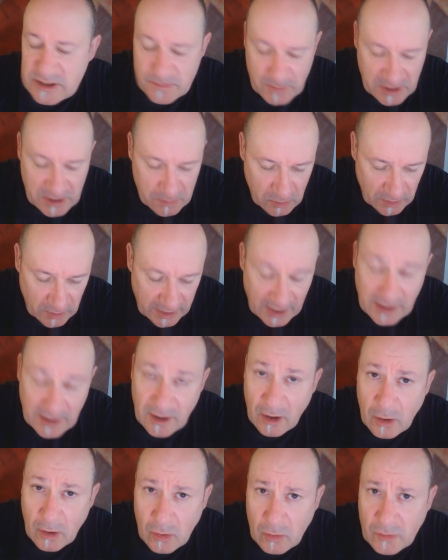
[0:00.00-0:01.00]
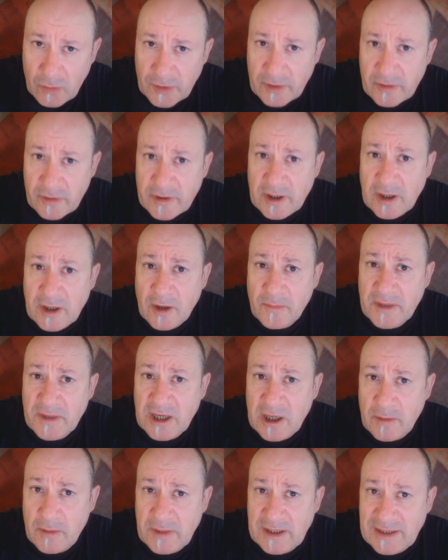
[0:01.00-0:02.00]
people get older, they are
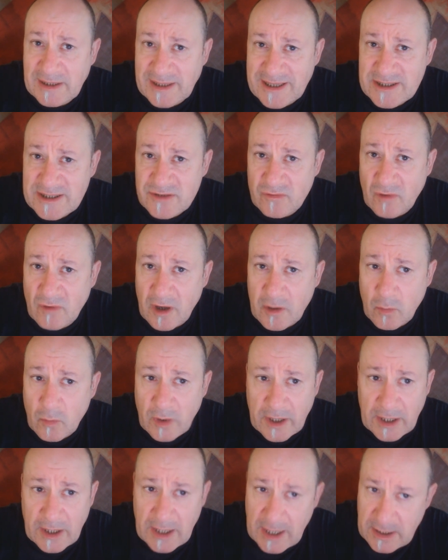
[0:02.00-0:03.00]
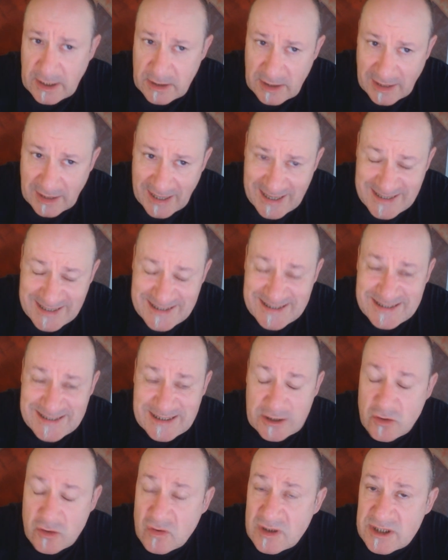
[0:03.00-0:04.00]
becoming less right wing and less.
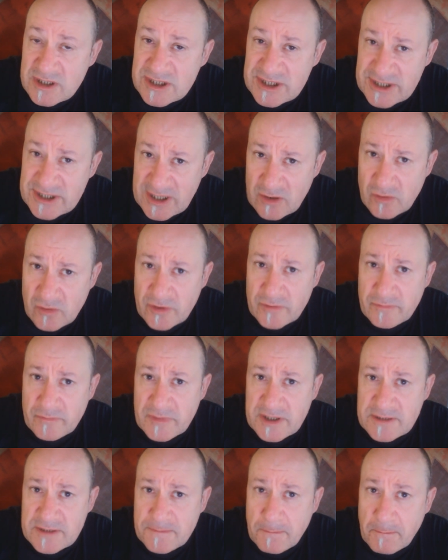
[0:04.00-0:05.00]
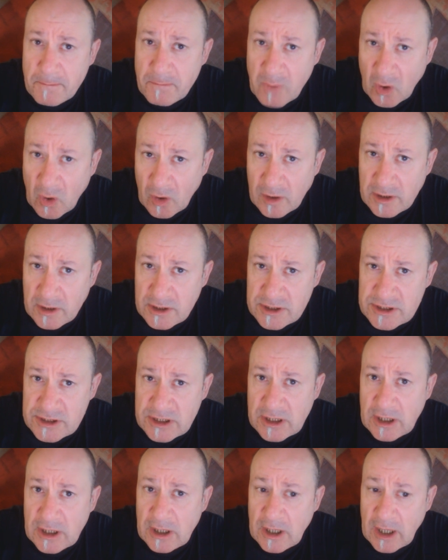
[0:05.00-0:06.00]
You can sell them this bollocks
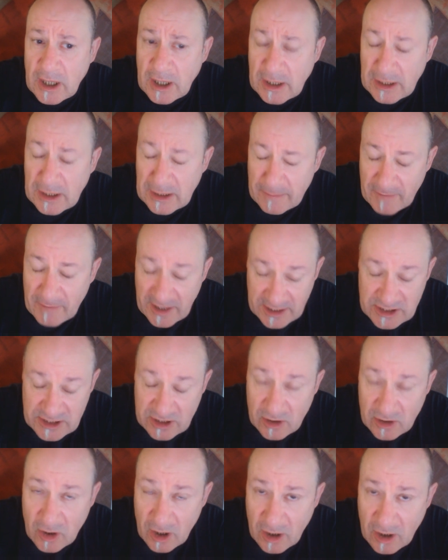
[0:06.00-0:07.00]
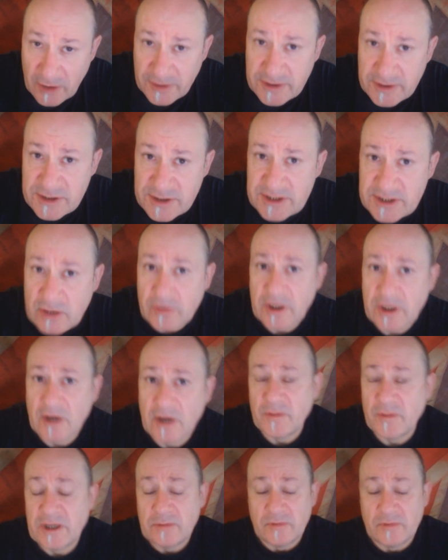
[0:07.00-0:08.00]
it's a lot harder to sell young
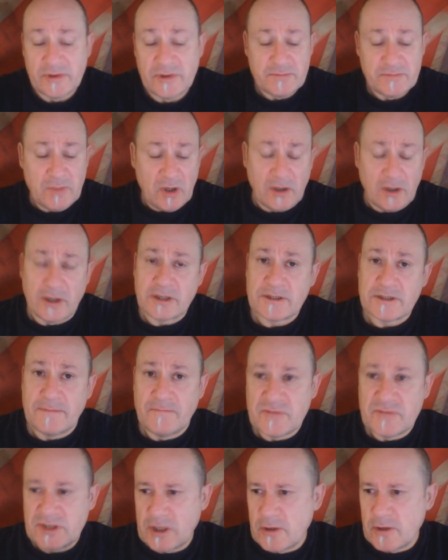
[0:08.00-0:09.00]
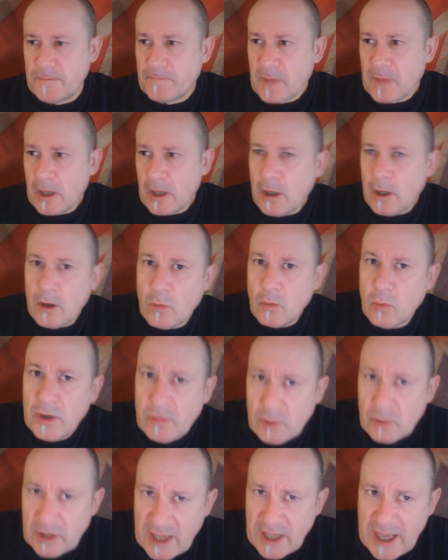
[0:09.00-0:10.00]
people this bollocks. So we
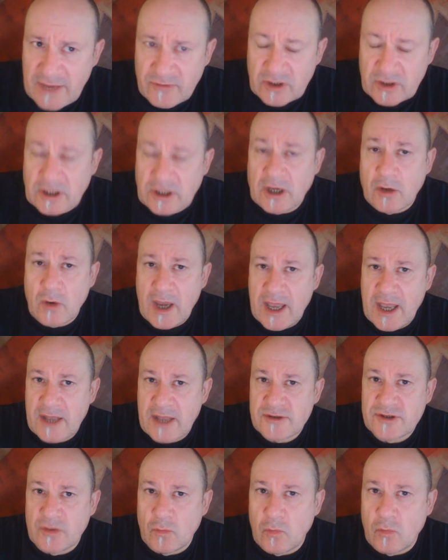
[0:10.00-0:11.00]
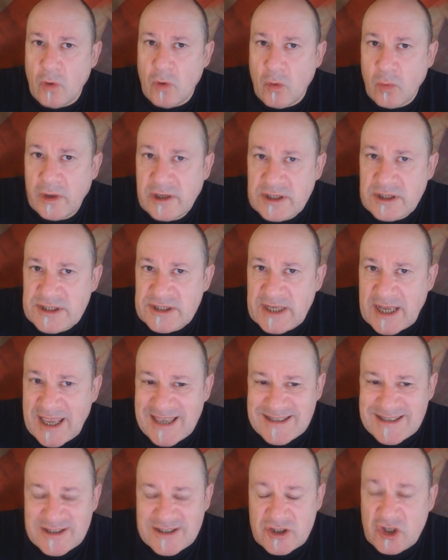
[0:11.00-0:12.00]
will have a go at what we see
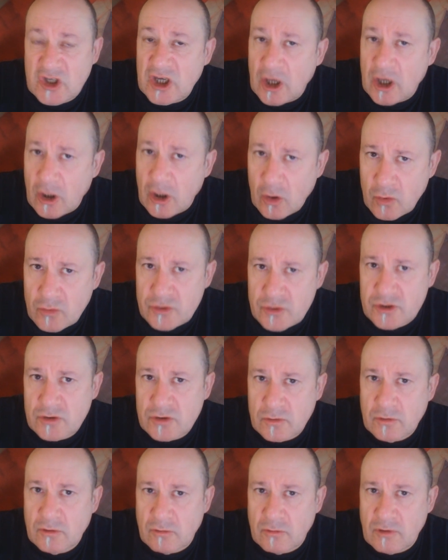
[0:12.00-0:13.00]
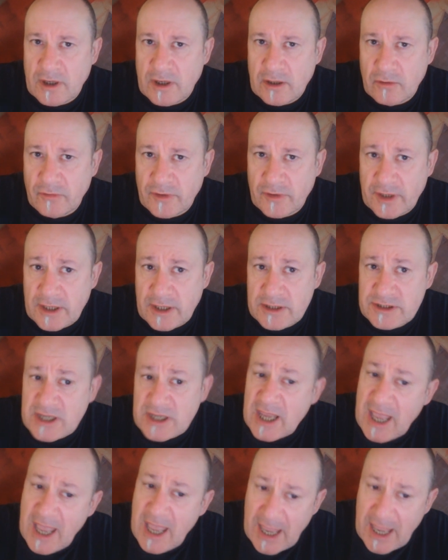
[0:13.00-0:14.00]
as the culture around this.
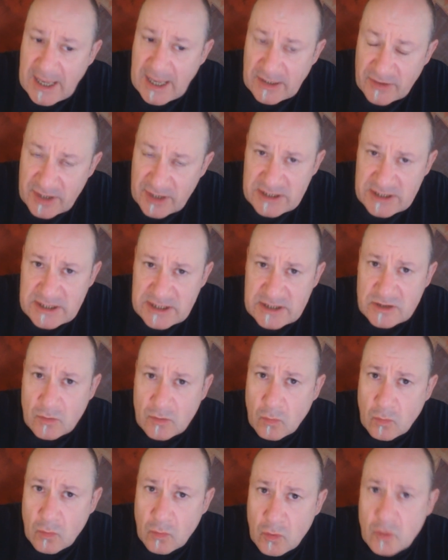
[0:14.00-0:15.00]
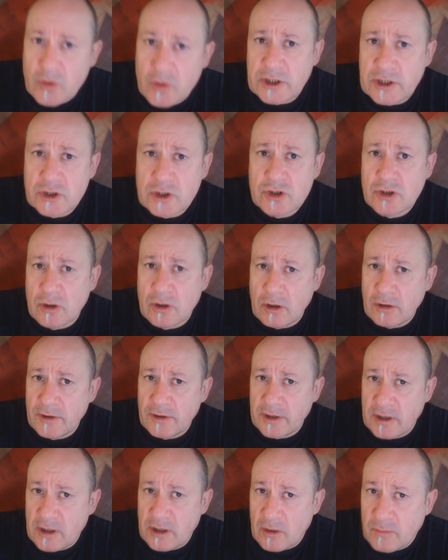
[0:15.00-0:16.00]
And this is a warning shot.
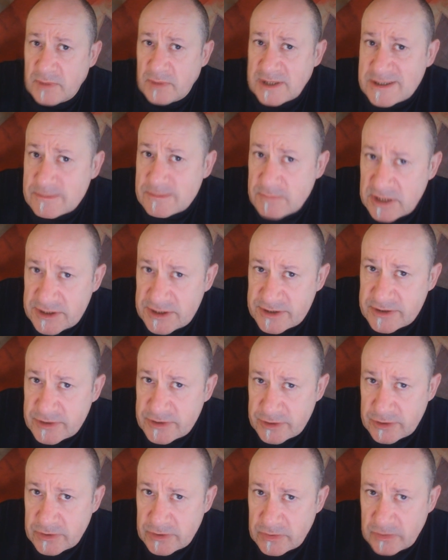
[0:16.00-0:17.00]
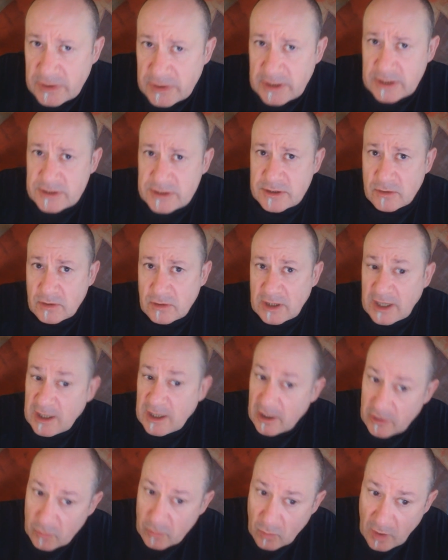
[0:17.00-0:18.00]
Companies mustn't do this, okay?
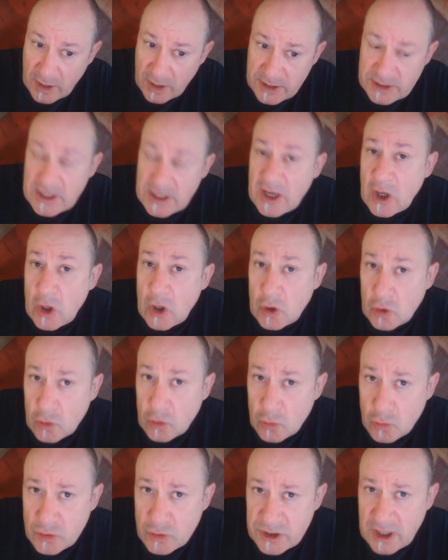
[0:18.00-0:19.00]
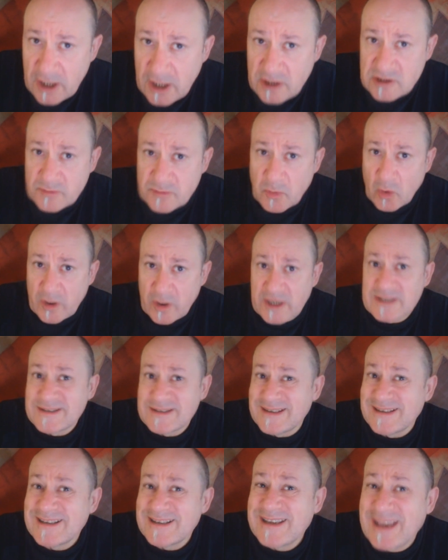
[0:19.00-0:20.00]
Otherwise, Lord Young's boy is
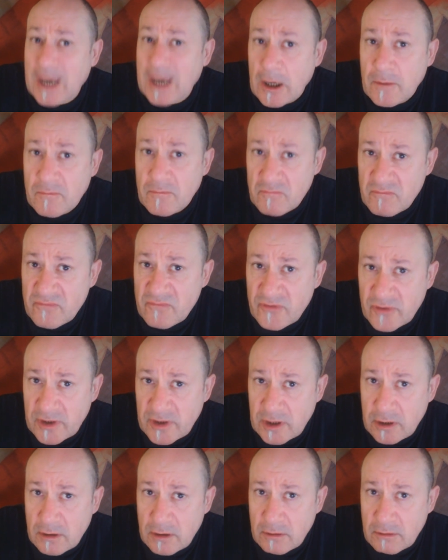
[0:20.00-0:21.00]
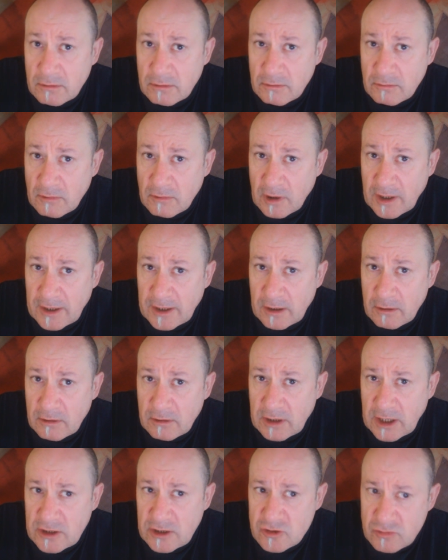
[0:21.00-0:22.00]
going to come for you, right?
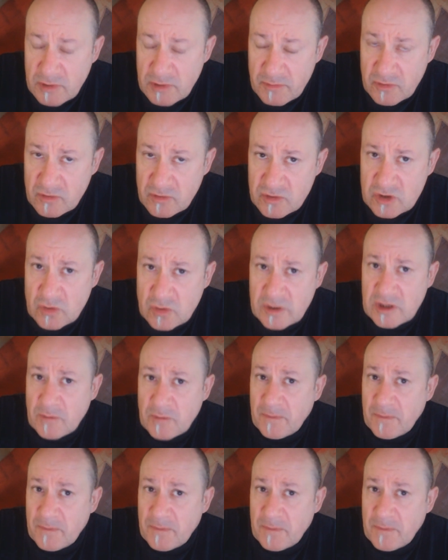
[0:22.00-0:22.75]
Okay, do you remember during the